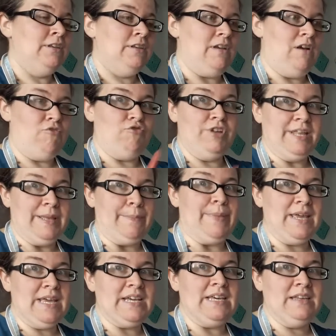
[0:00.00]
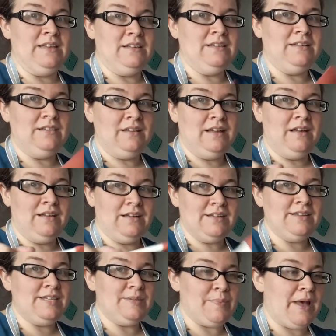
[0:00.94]
A really big
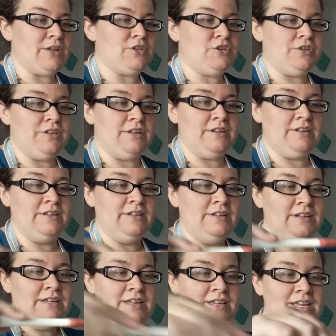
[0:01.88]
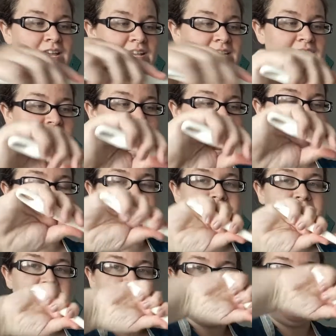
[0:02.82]
spatula isn't going to
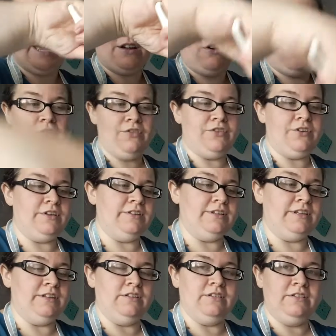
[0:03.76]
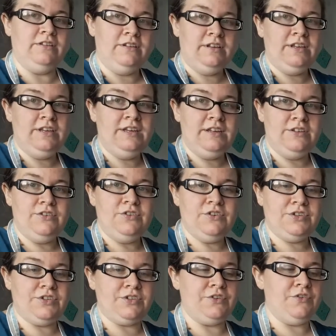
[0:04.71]
fit and get all the little
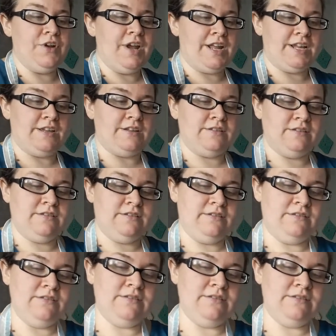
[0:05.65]
nooks and crannies.